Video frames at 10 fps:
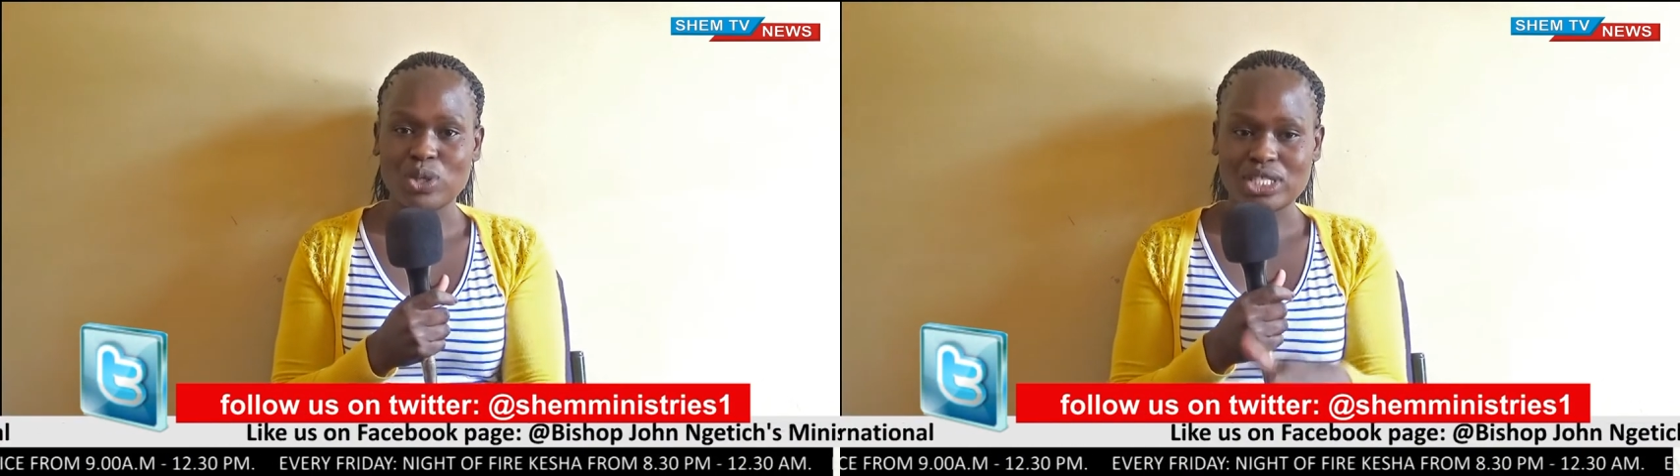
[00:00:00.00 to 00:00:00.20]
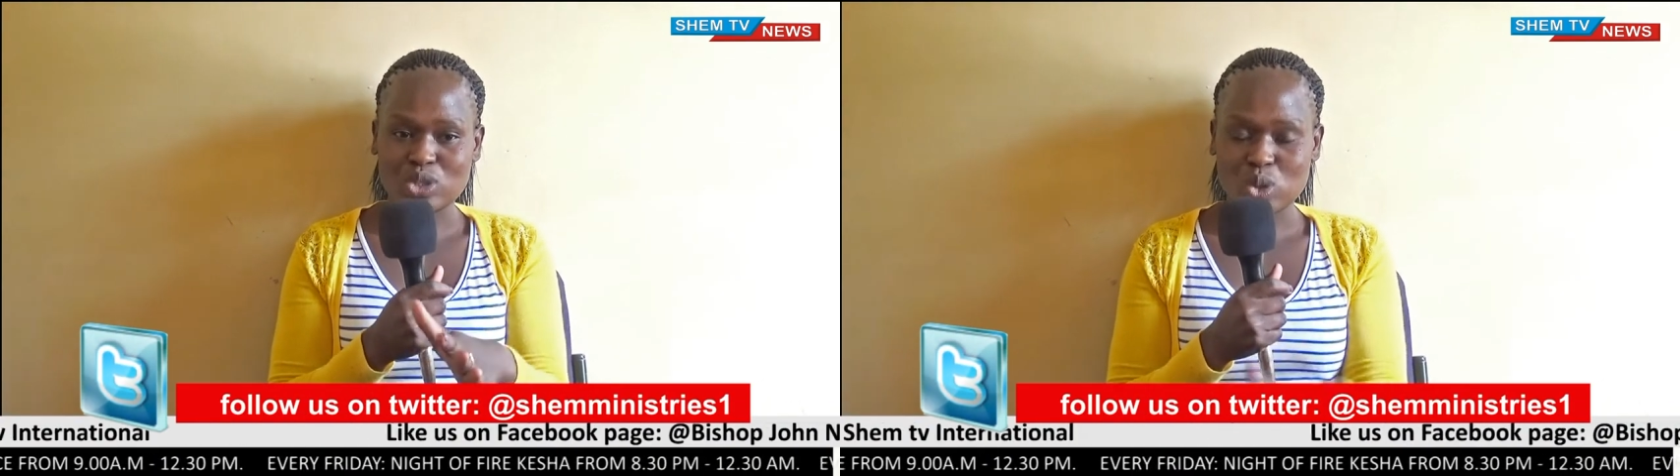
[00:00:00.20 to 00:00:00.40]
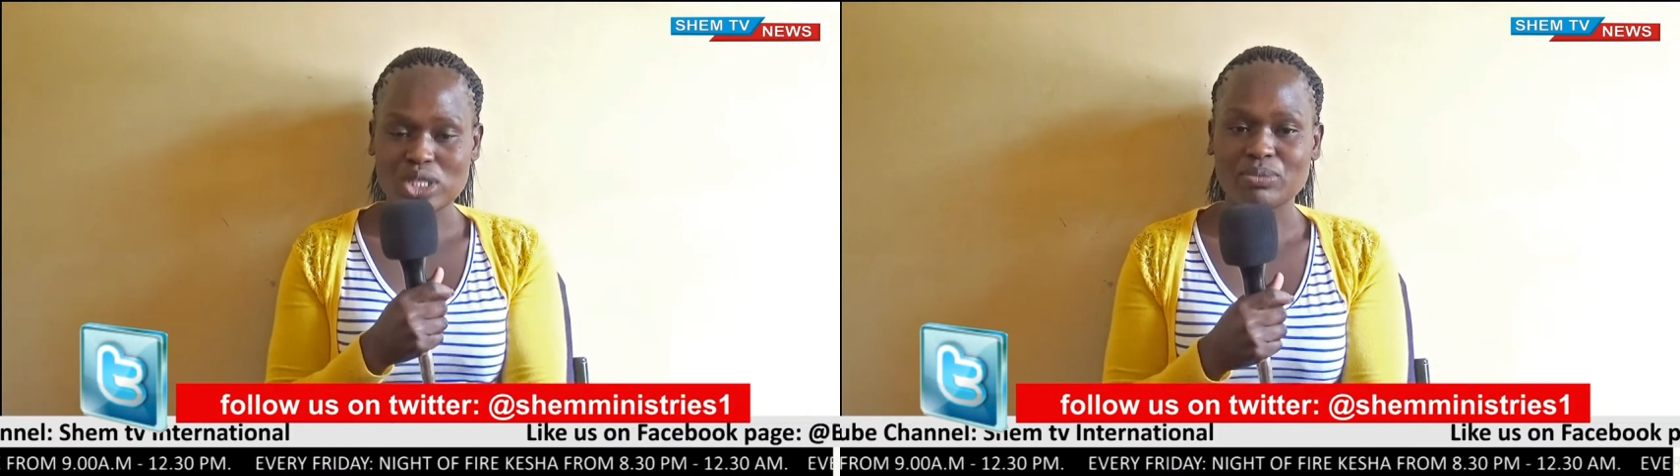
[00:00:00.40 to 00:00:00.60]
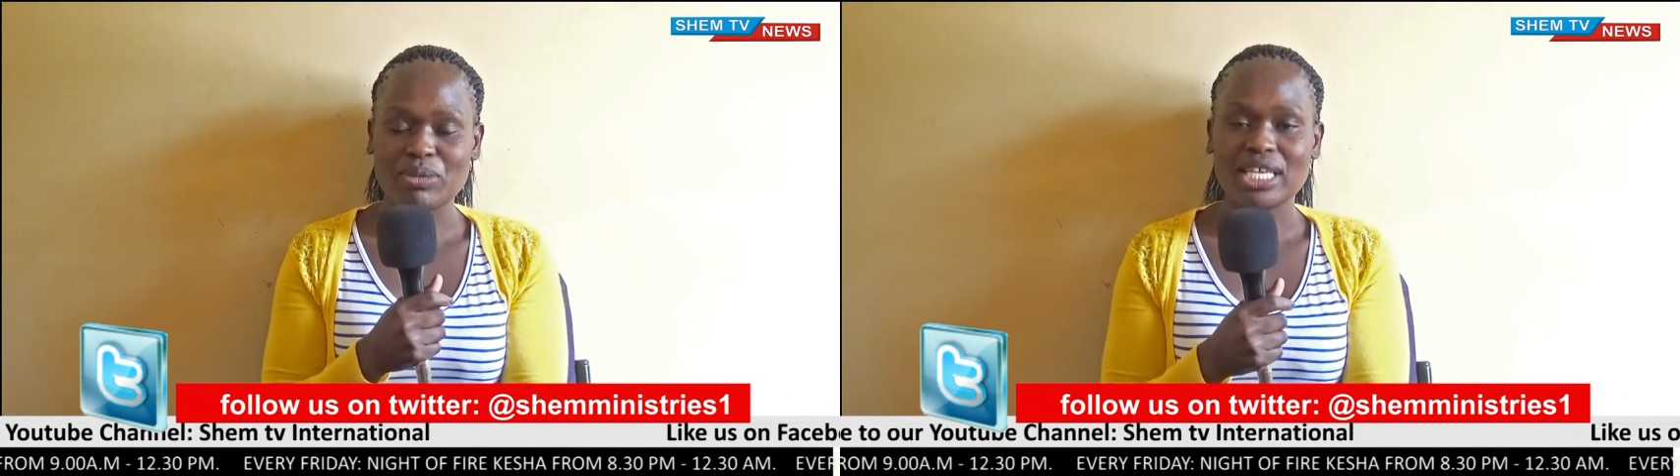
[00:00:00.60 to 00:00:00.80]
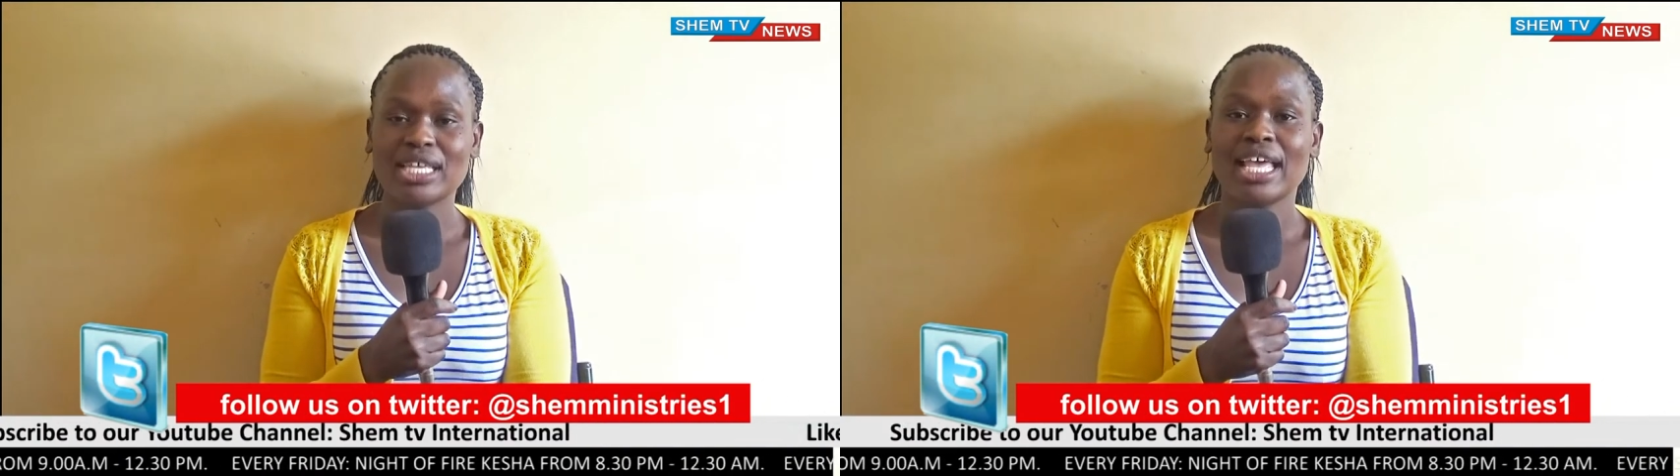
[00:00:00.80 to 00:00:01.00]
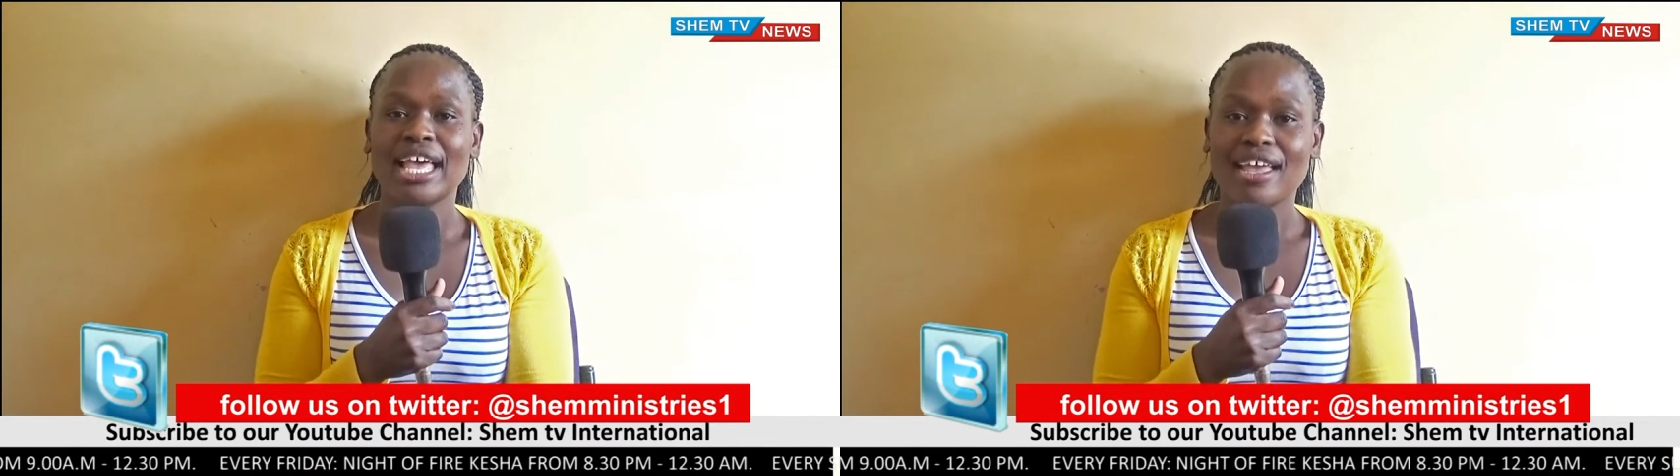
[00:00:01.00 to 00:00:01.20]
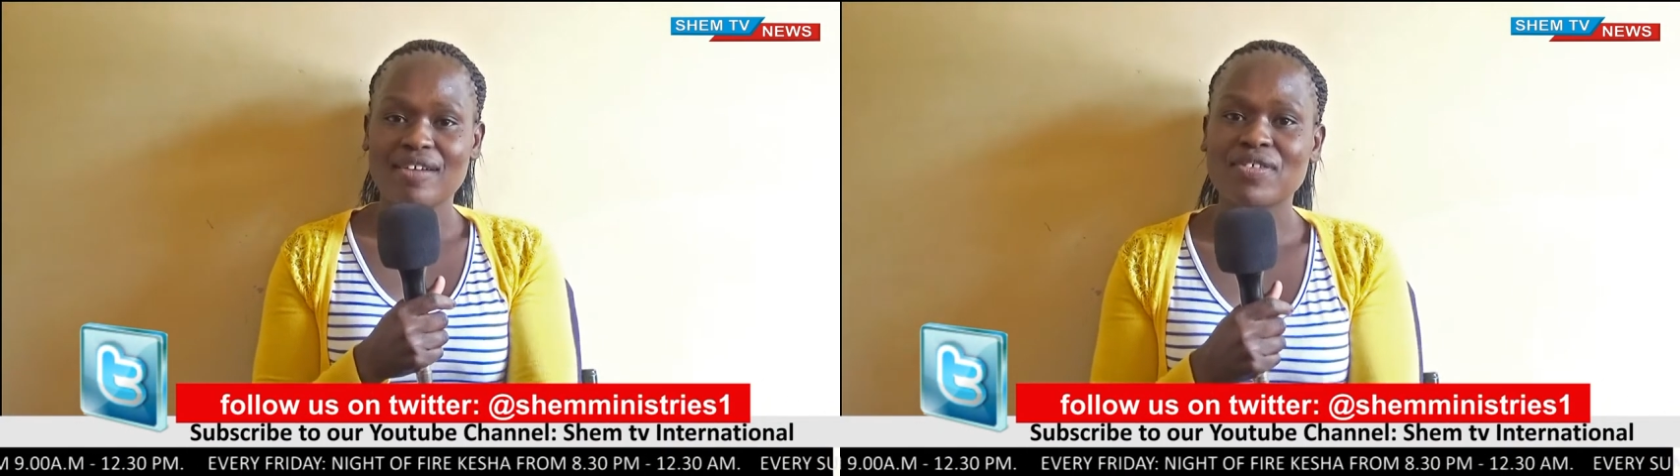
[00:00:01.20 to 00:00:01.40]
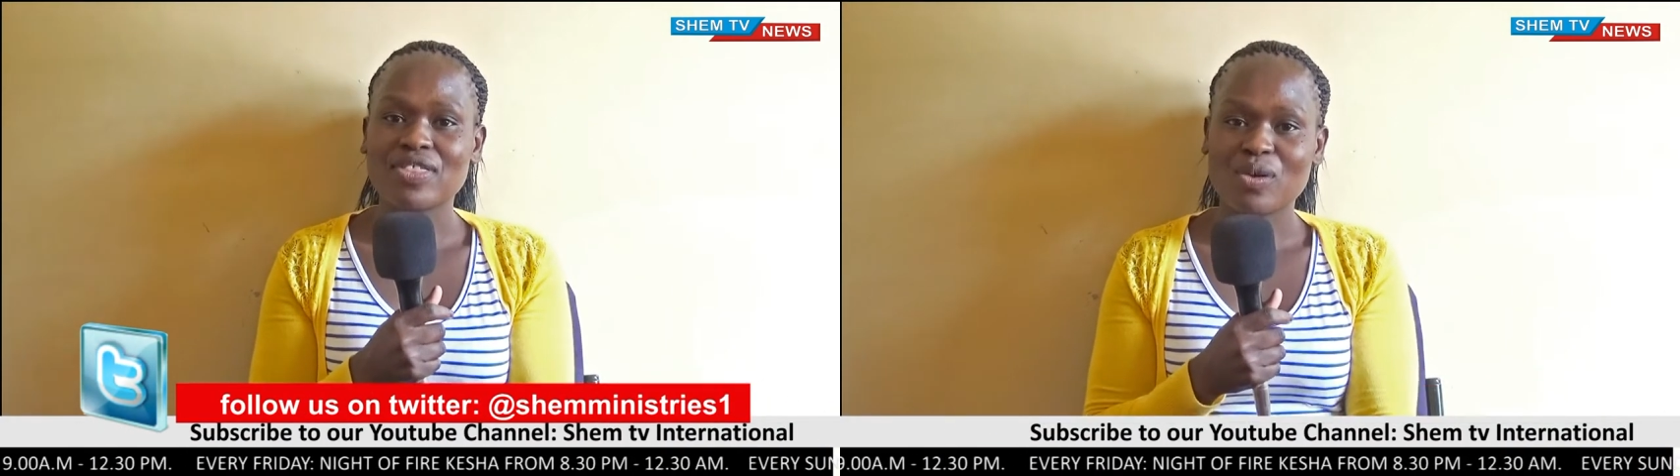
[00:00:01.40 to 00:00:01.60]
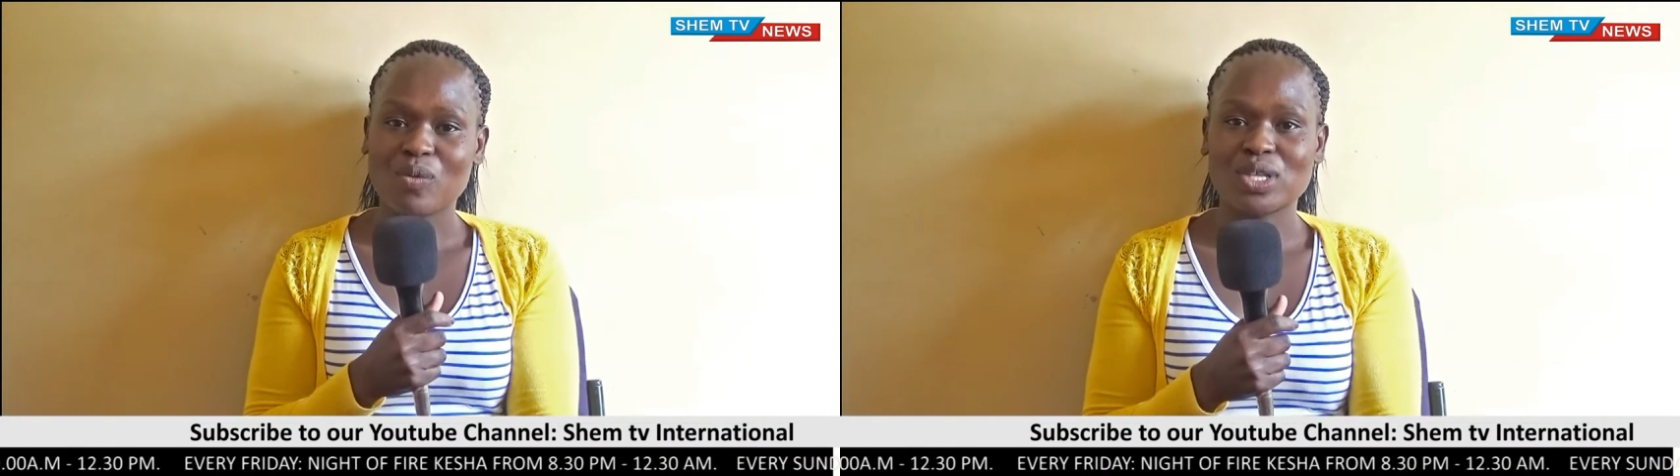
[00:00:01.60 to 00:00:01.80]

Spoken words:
told me everything